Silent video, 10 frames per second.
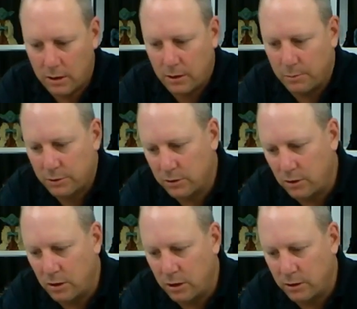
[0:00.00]
couple of
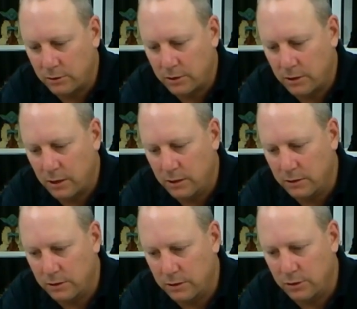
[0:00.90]
tiles, and that
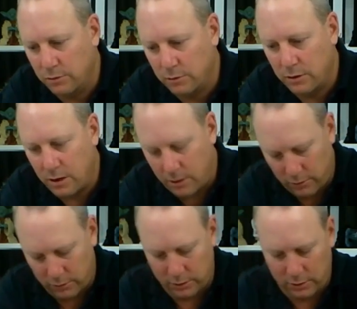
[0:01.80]
is 2 of
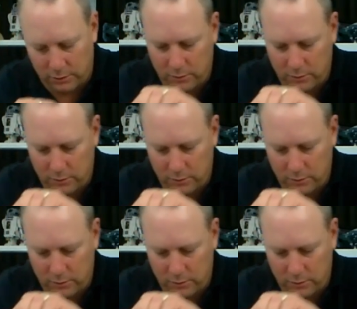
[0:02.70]
those.